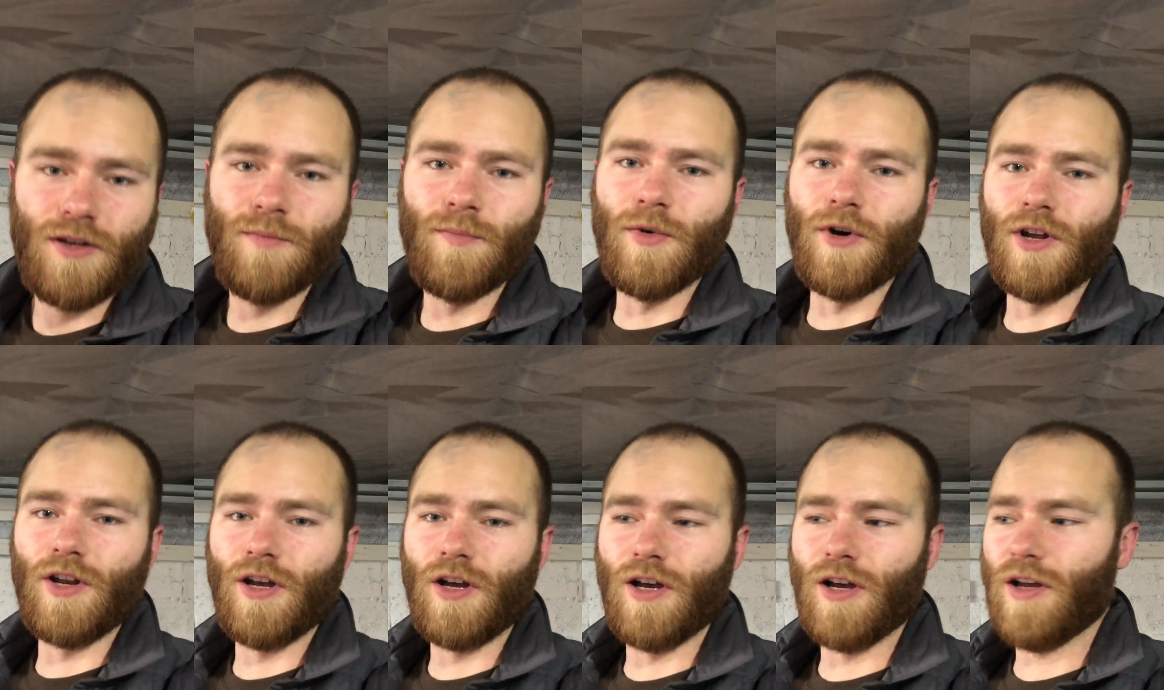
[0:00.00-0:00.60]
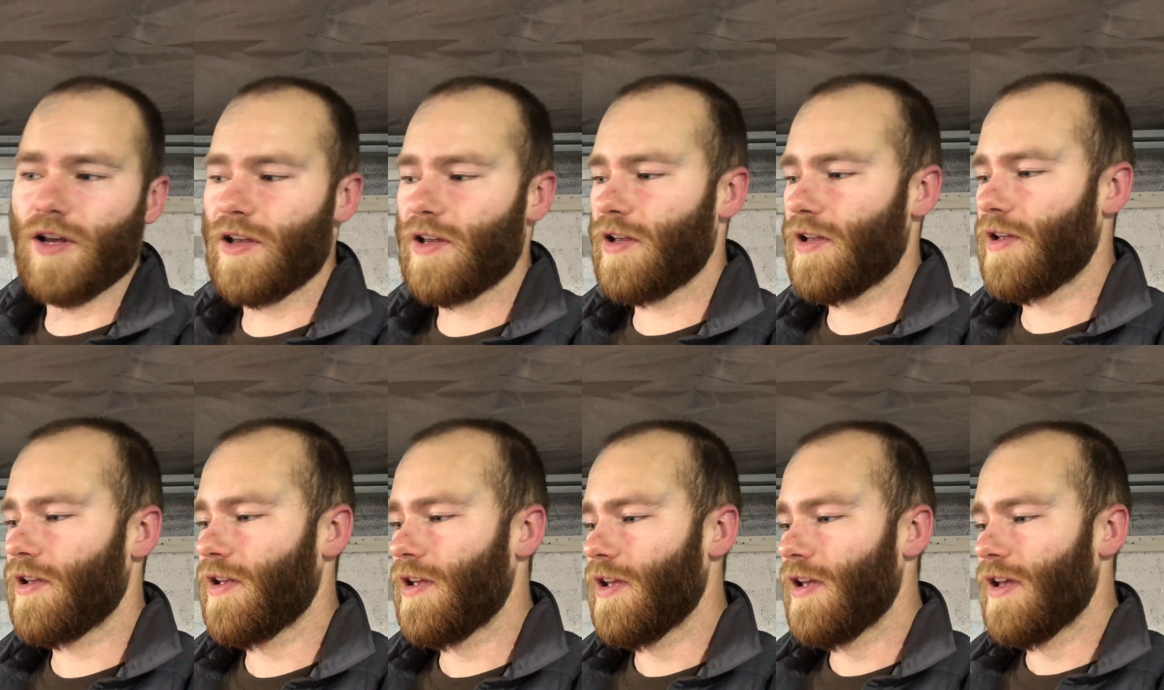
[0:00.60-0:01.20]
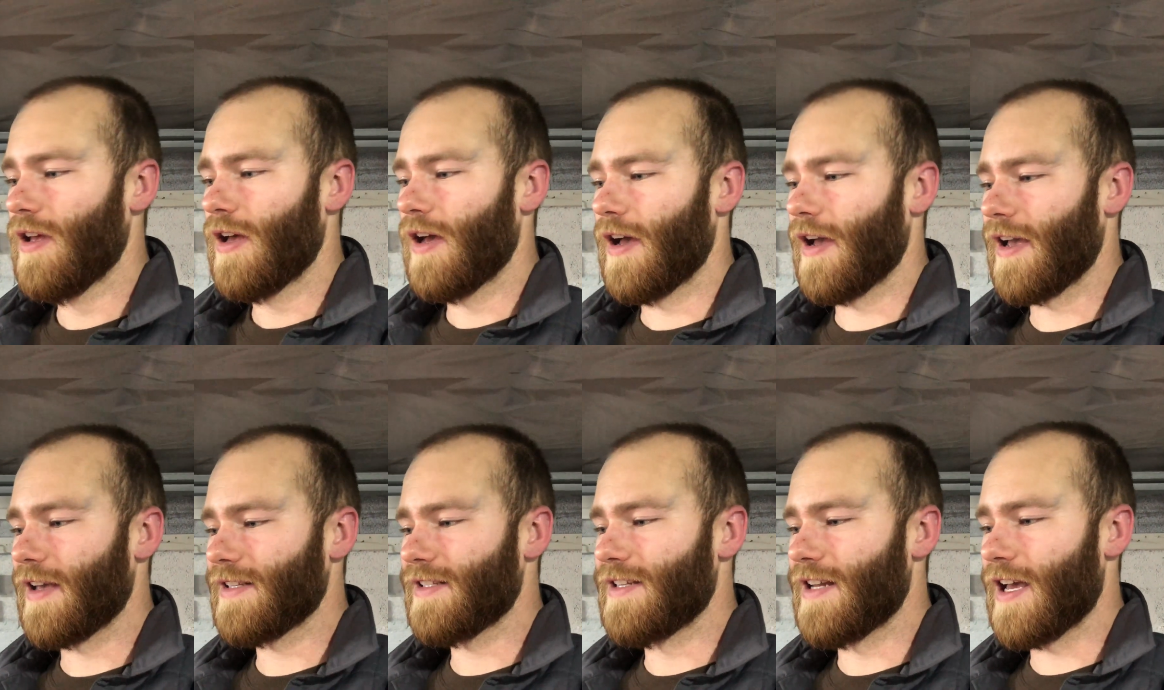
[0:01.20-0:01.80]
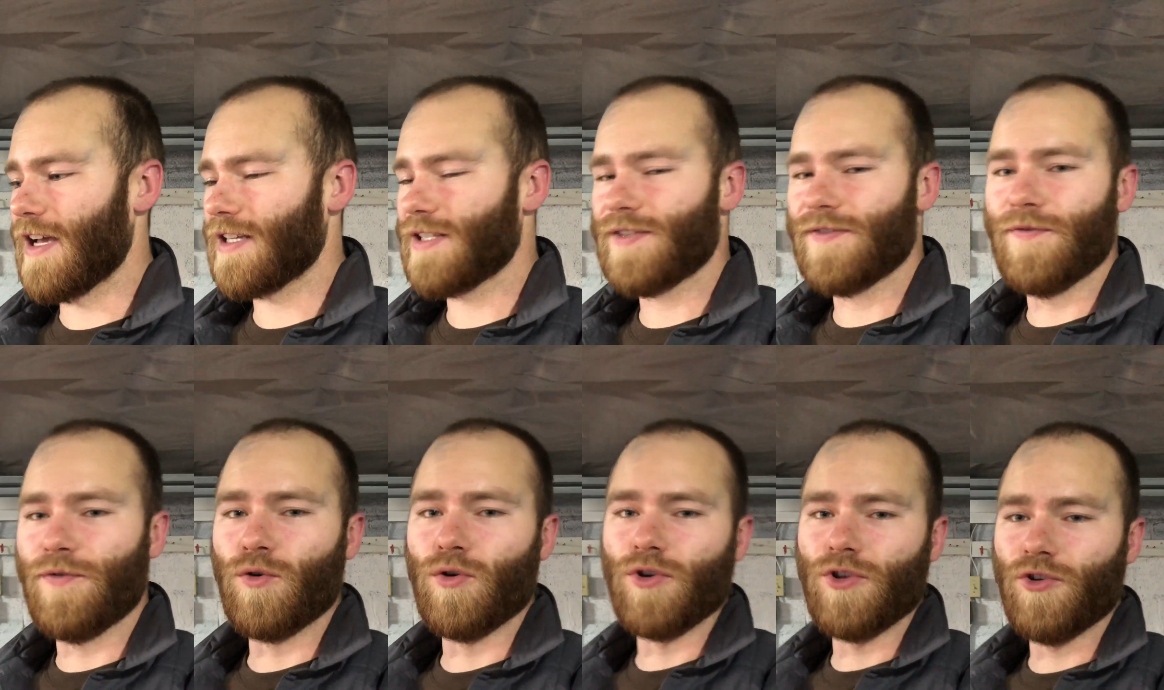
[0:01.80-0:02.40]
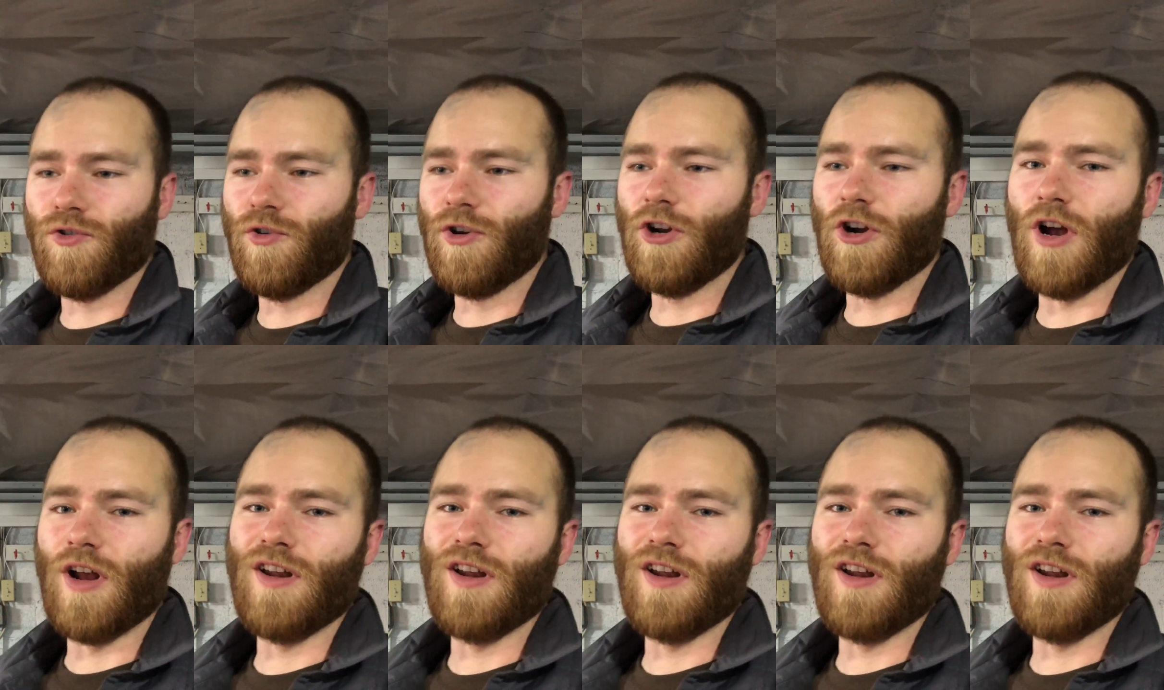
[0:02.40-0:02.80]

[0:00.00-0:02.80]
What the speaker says: But I guess next for the rear,